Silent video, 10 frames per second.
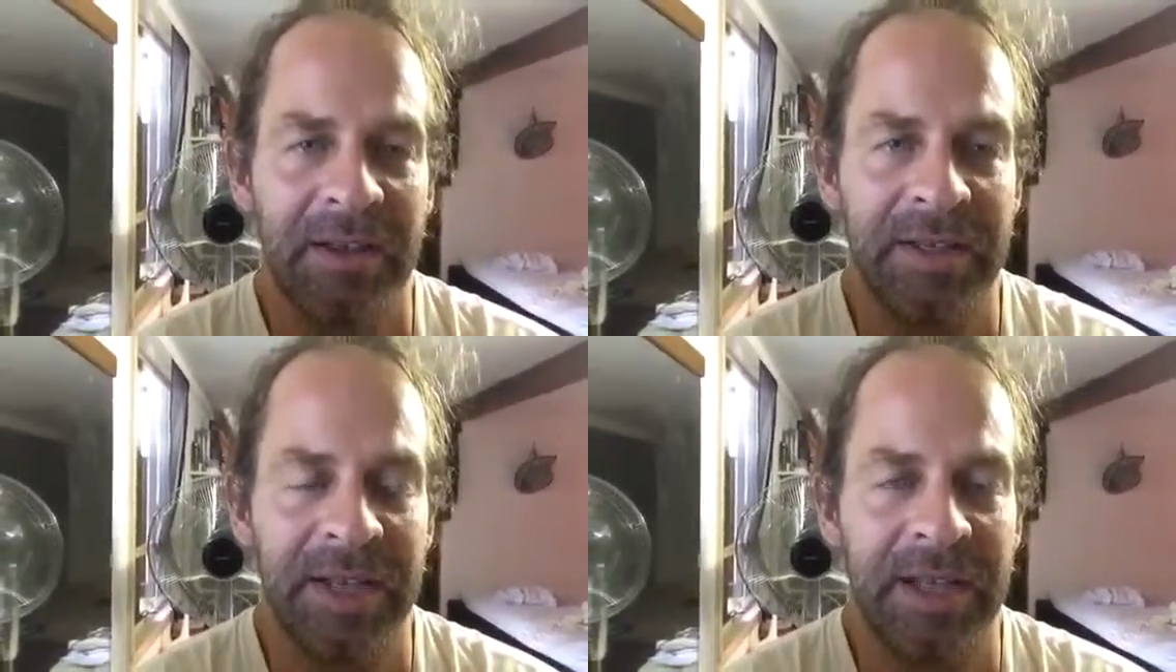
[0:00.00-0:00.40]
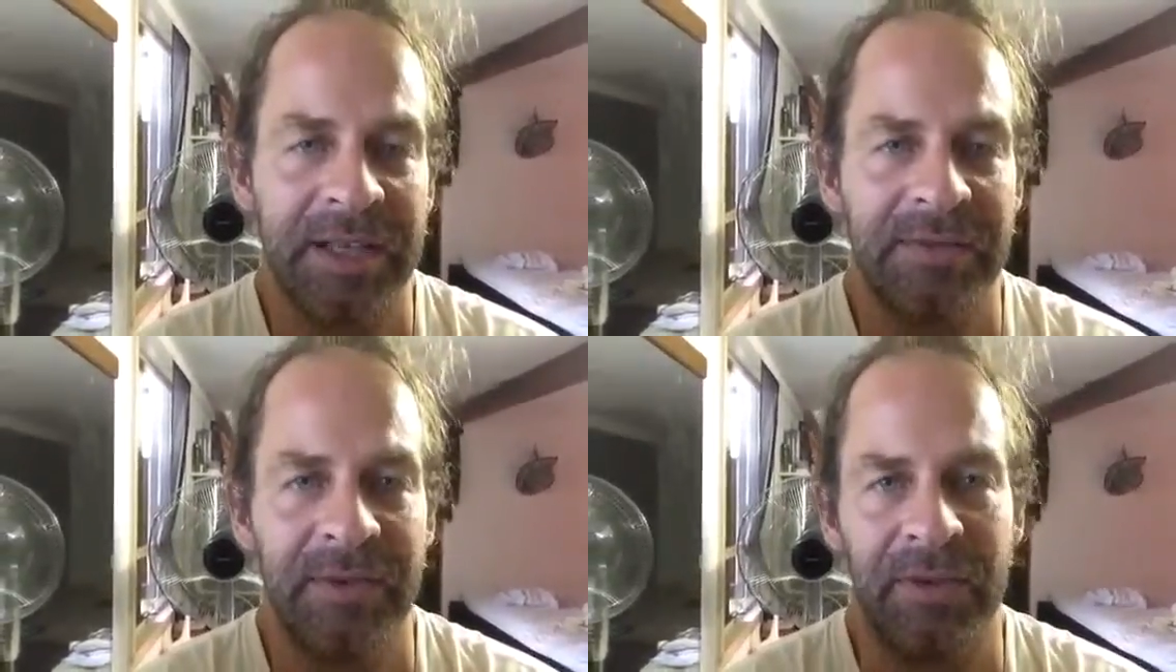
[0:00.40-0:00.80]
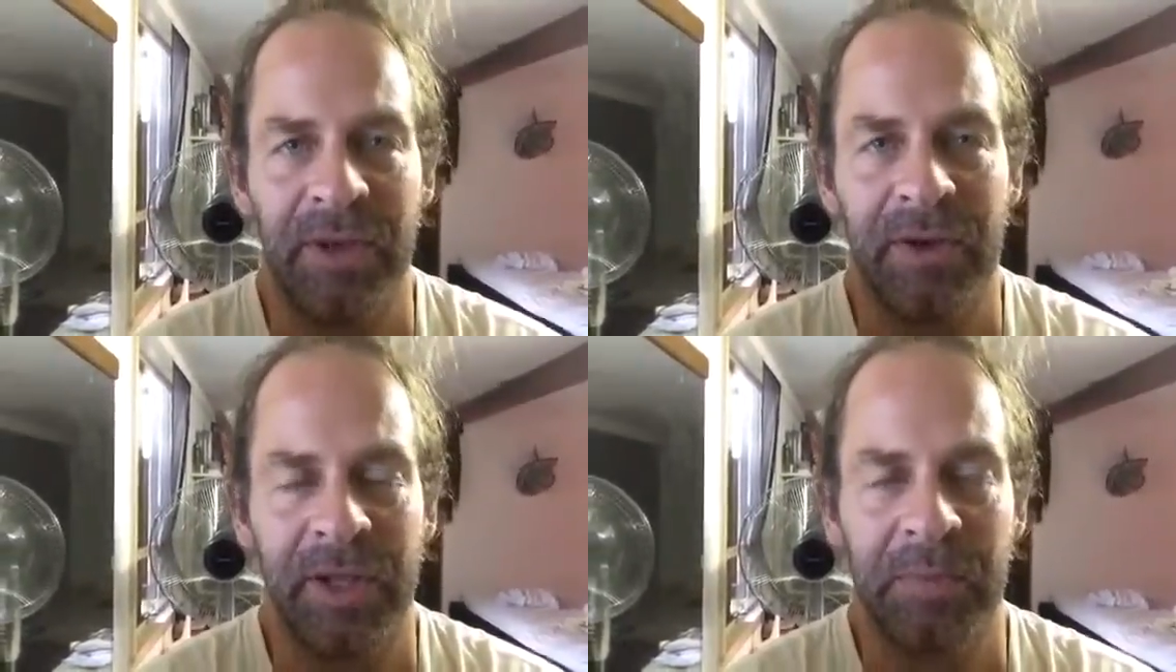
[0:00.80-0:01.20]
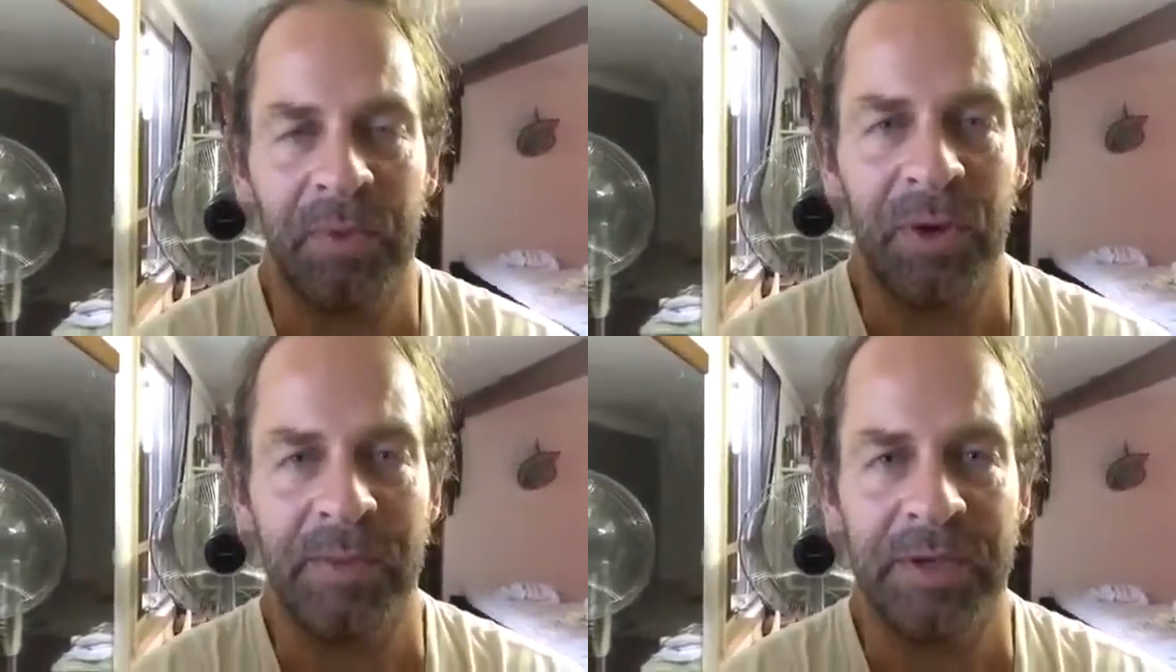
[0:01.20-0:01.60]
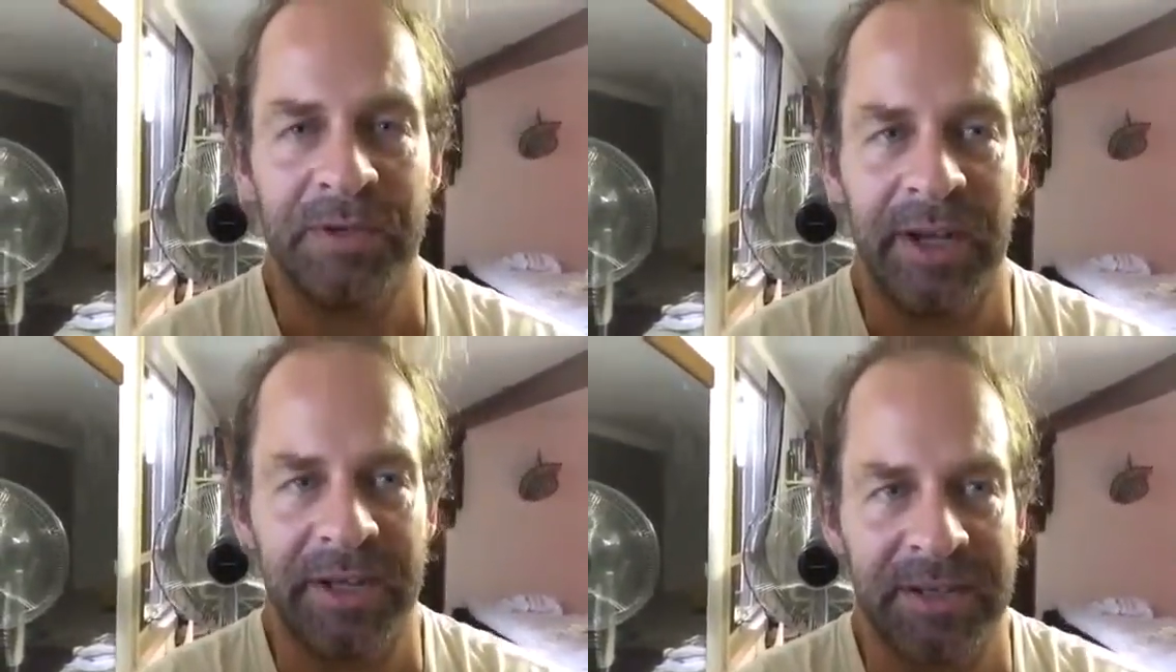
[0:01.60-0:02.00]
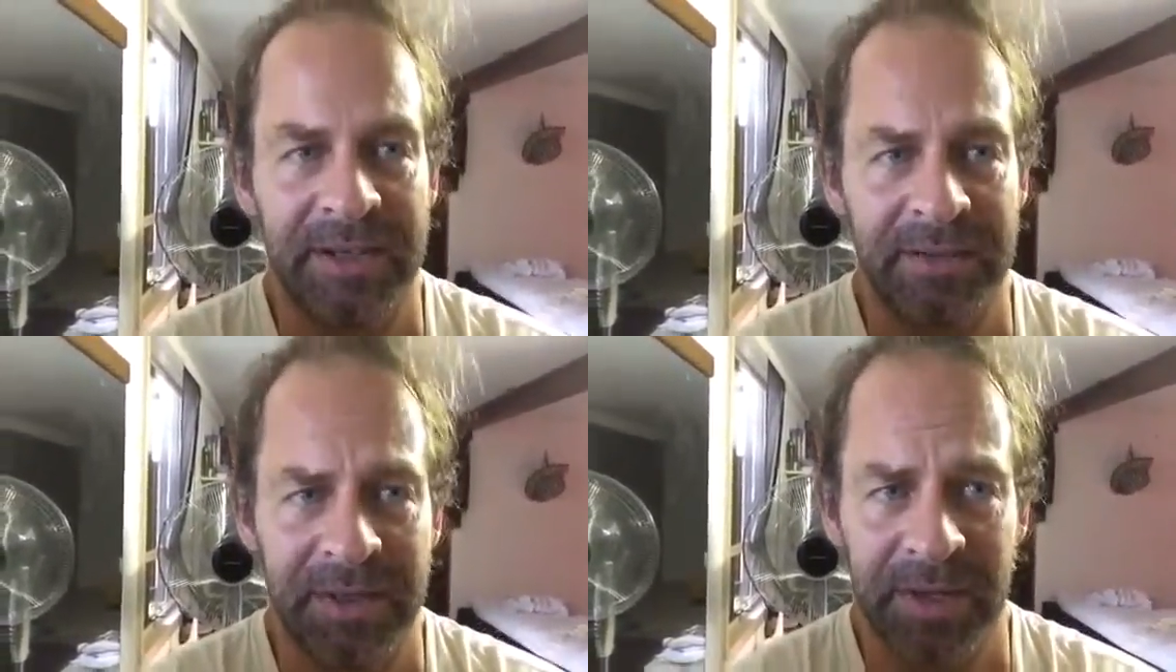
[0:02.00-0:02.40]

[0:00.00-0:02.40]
stands for Local Employment Trading System,